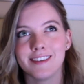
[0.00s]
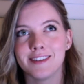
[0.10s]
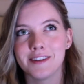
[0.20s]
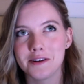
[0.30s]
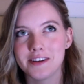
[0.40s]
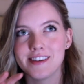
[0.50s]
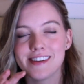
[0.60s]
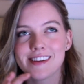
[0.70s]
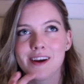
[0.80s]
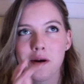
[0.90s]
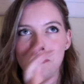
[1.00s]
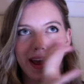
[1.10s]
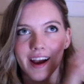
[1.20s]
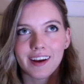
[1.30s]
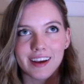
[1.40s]
to go
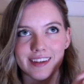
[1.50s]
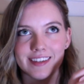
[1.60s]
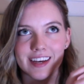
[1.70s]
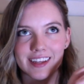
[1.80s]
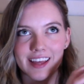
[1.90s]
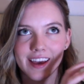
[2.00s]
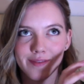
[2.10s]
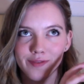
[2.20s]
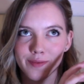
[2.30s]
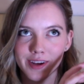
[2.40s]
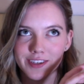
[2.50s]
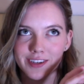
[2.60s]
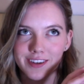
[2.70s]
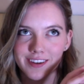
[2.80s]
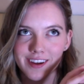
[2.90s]
back and take that
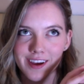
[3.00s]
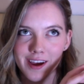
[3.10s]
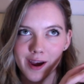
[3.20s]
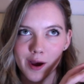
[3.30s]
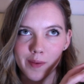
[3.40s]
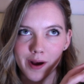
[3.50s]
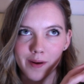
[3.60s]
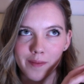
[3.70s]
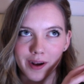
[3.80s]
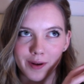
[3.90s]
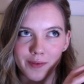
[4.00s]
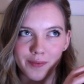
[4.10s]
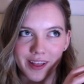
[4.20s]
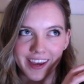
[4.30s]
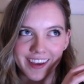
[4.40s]
information about Michael
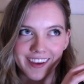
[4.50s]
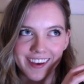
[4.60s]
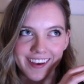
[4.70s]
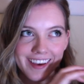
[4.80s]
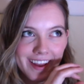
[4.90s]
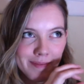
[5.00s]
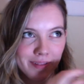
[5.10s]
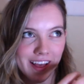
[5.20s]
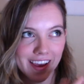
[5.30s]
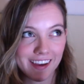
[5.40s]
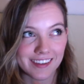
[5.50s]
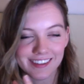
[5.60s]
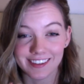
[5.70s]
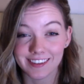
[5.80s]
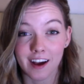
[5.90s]
Bublé and apply it to
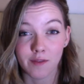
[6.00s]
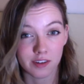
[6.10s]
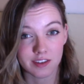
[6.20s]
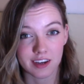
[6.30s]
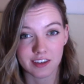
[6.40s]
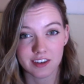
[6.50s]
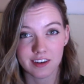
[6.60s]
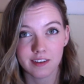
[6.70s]
this conversation.